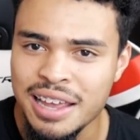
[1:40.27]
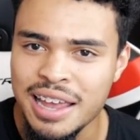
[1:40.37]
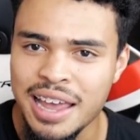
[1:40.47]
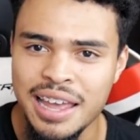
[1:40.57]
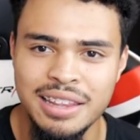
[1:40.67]

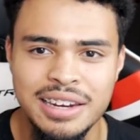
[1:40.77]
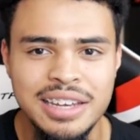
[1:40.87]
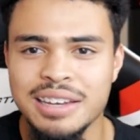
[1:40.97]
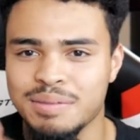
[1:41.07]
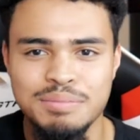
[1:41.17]
and the
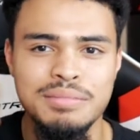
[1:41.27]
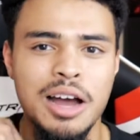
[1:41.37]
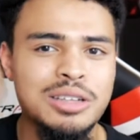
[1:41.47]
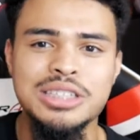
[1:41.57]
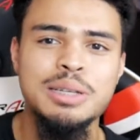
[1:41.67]
nigga
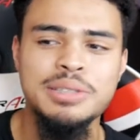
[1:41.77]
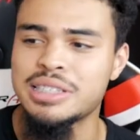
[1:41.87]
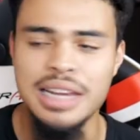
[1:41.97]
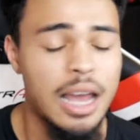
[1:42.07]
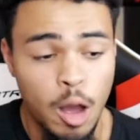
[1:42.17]
unzips his
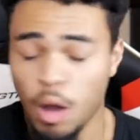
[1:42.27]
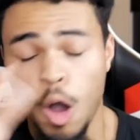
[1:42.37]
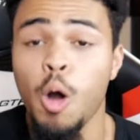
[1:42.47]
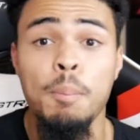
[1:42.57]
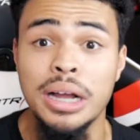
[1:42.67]
neck. A
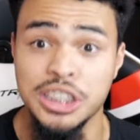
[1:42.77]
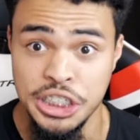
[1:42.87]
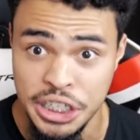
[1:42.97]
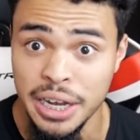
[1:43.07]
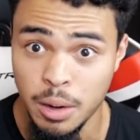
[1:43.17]
whole bunch of
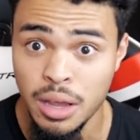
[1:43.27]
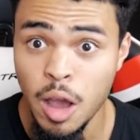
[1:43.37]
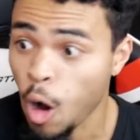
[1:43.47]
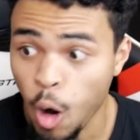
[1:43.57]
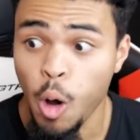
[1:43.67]
shit.
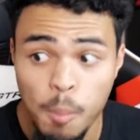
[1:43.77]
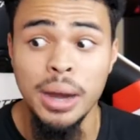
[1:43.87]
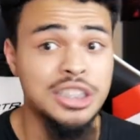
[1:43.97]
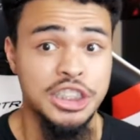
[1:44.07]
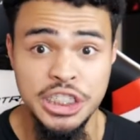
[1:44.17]
A whole
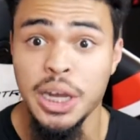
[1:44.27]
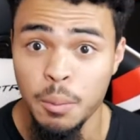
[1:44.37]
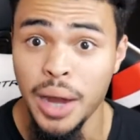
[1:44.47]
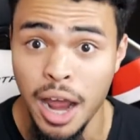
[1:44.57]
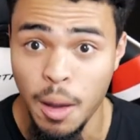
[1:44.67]
bunch of shit
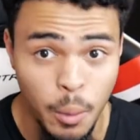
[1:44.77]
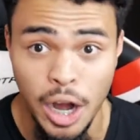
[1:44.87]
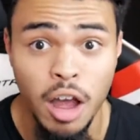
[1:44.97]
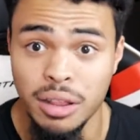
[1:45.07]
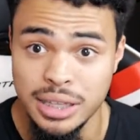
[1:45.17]
went
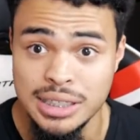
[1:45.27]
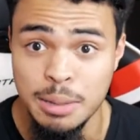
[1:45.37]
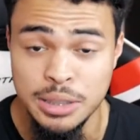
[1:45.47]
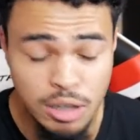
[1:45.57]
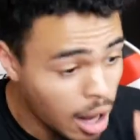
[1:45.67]
on in this
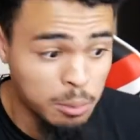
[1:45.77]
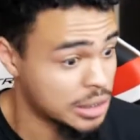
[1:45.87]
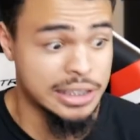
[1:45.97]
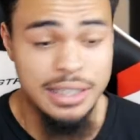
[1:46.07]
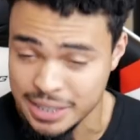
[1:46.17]
episode. I'm
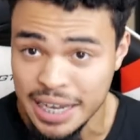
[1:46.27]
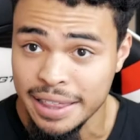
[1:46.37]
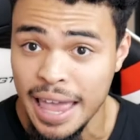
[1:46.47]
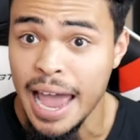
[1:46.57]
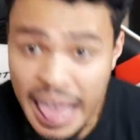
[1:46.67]
just gonna say
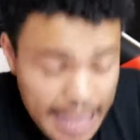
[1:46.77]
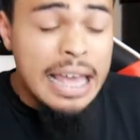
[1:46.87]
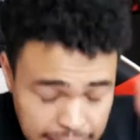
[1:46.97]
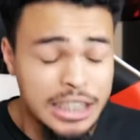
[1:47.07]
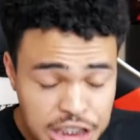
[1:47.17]
that.
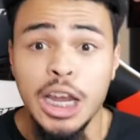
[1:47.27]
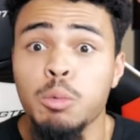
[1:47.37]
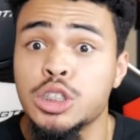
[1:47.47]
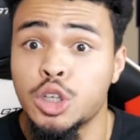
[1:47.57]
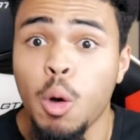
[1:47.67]
This shit
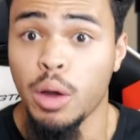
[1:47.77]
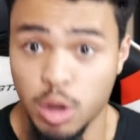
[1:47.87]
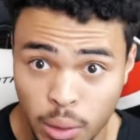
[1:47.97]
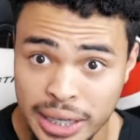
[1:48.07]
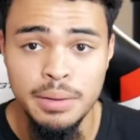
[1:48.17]
was going
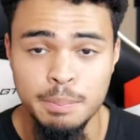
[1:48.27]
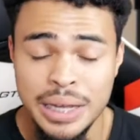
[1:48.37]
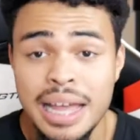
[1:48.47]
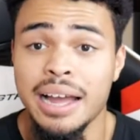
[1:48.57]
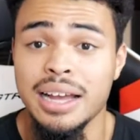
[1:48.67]
crazy. But
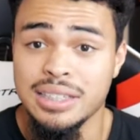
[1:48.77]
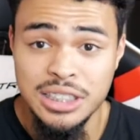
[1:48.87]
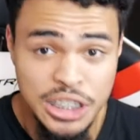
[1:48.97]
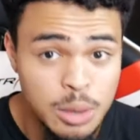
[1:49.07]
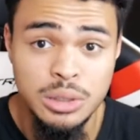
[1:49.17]
yeah, guys, the
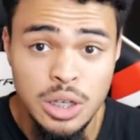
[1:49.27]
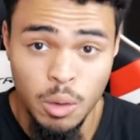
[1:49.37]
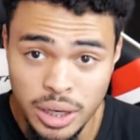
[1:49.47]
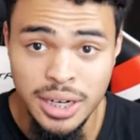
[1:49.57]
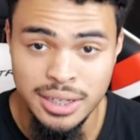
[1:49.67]
shit was
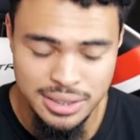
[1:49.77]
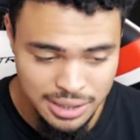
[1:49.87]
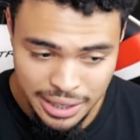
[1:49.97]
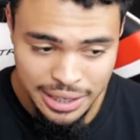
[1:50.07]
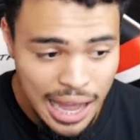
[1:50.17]
going nuts.
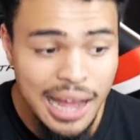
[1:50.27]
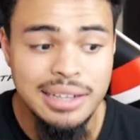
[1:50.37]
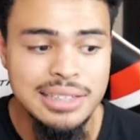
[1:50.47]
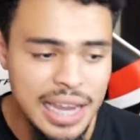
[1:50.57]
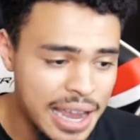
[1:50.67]
Like,
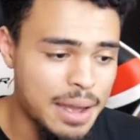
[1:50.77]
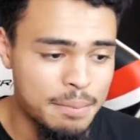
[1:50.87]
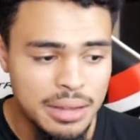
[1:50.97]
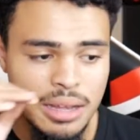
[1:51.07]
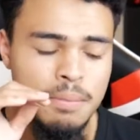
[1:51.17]
goddamn.
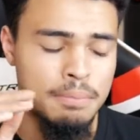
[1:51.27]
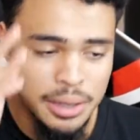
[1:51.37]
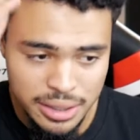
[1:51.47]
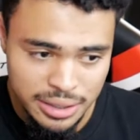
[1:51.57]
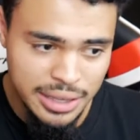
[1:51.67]

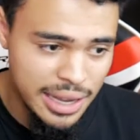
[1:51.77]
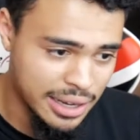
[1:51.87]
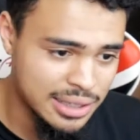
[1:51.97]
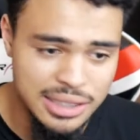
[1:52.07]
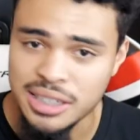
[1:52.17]
But yeah,
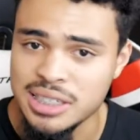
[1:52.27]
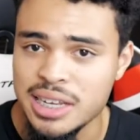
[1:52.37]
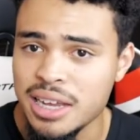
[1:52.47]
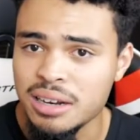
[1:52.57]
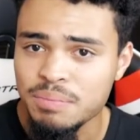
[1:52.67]
guys, like I
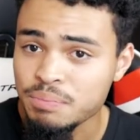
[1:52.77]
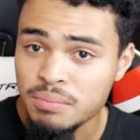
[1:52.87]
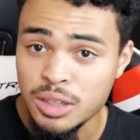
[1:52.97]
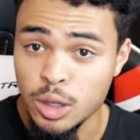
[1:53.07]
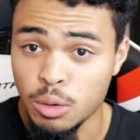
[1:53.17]
said,
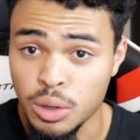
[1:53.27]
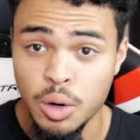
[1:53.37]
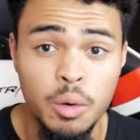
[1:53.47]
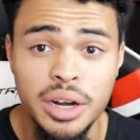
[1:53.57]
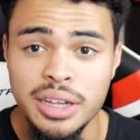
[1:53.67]
the
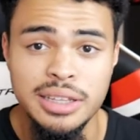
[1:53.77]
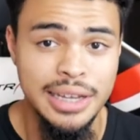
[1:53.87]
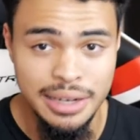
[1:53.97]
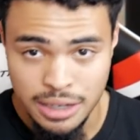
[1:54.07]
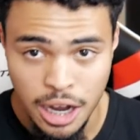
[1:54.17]
recording
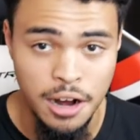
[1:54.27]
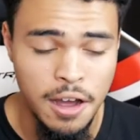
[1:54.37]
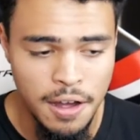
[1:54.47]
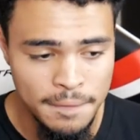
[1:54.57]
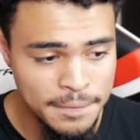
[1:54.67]
did cut off.